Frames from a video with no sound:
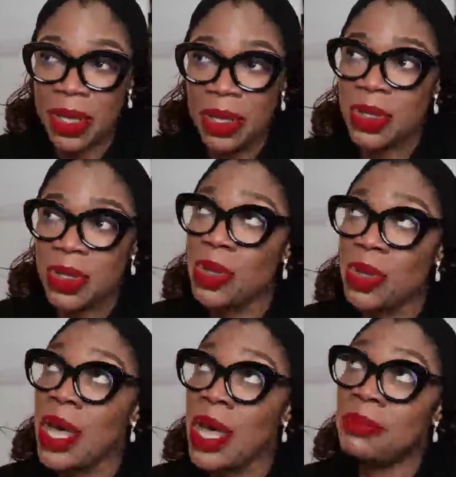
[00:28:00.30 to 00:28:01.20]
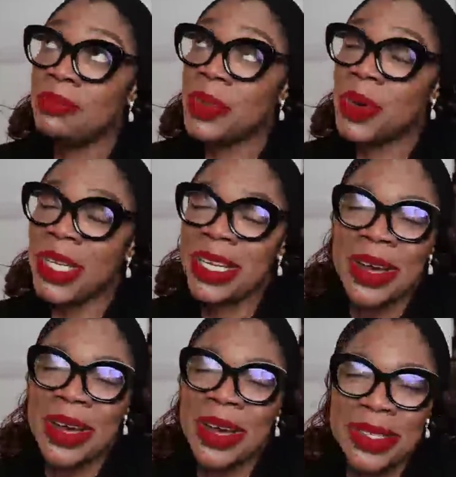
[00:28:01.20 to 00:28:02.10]
So, what other
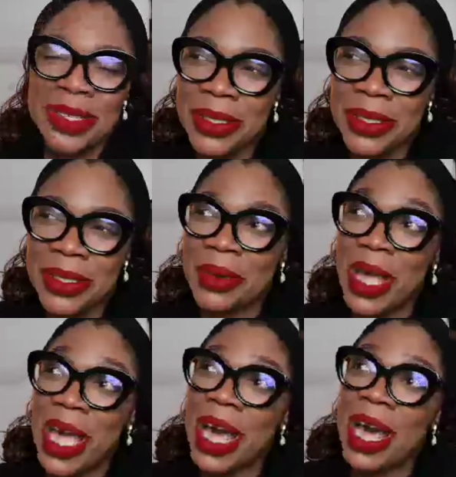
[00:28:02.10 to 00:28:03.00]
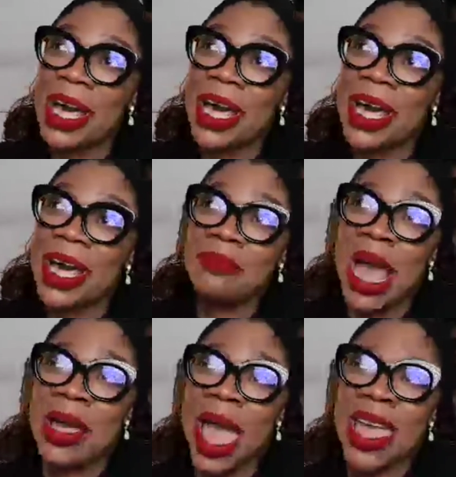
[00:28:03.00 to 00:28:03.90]
questions?
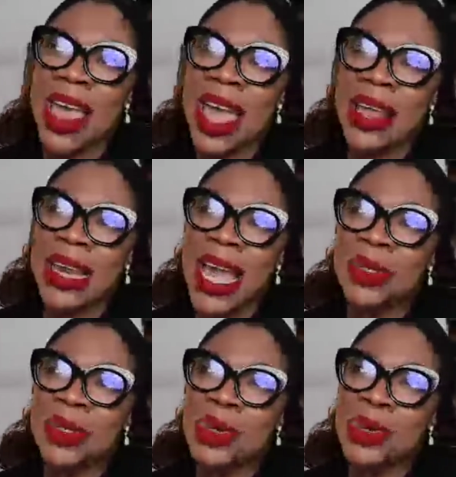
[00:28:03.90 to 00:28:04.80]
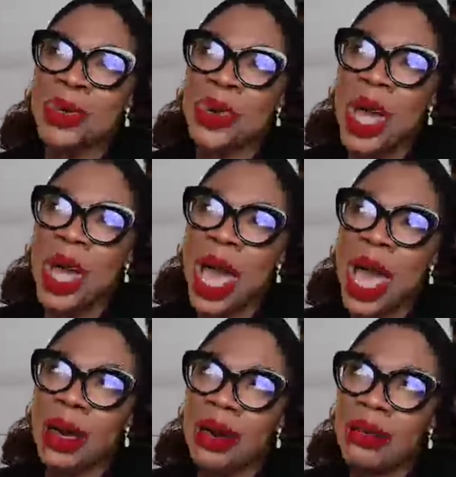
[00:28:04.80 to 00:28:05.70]
I like to know
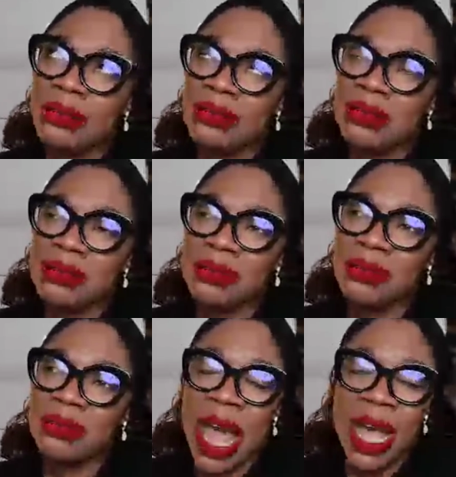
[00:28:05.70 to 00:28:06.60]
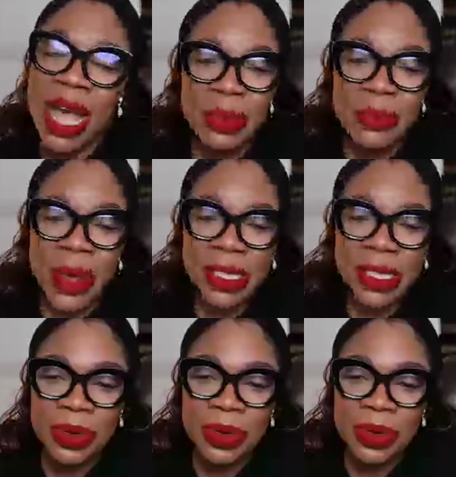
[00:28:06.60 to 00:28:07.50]
how, as compared to
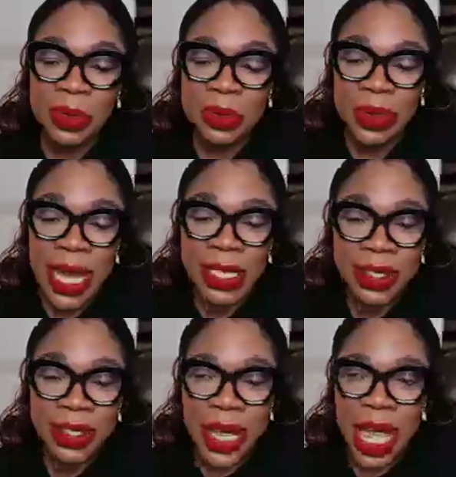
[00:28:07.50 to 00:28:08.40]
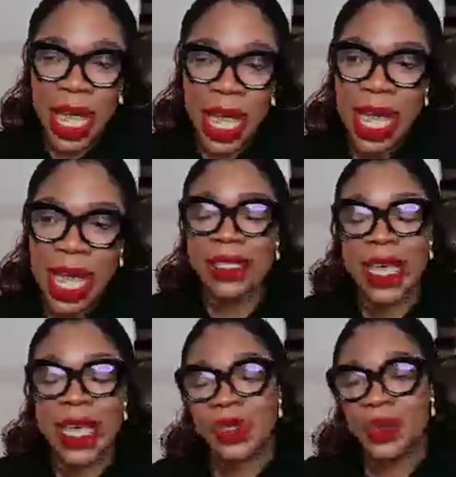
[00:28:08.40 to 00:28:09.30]
Nigeria, how it is
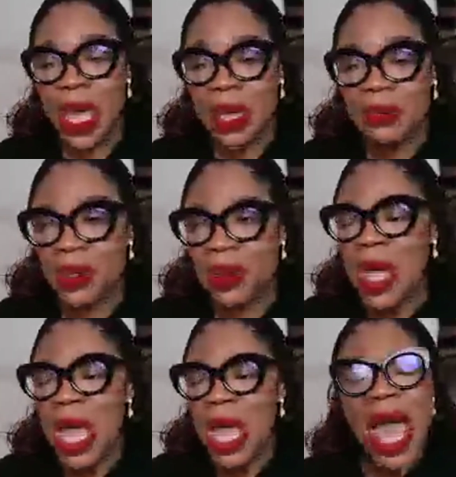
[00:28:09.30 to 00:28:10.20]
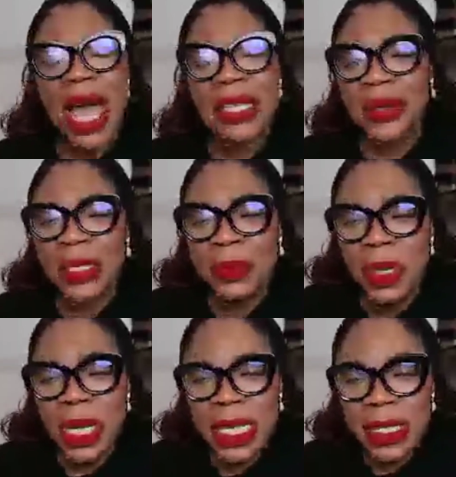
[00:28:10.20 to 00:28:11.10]
elsewhere. So, how has your
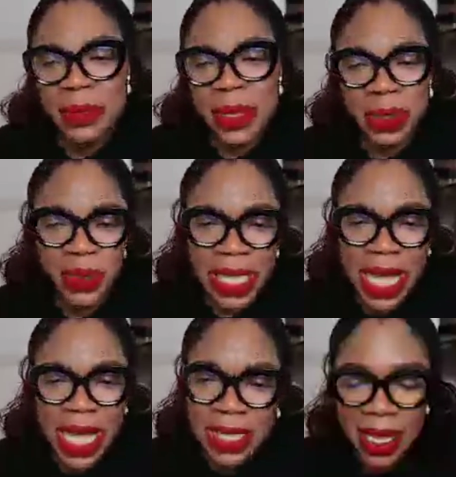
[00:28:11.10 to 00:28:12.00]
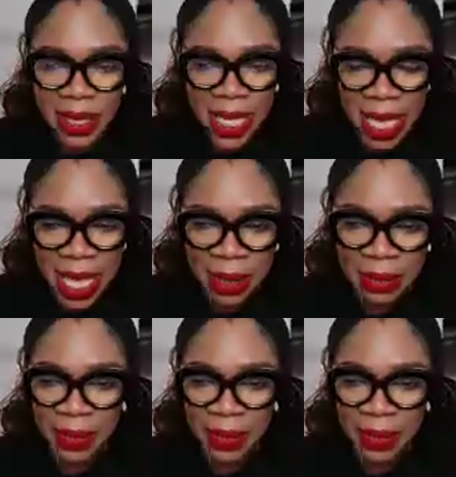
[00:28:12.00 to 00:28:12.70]
experience been with antenatal care?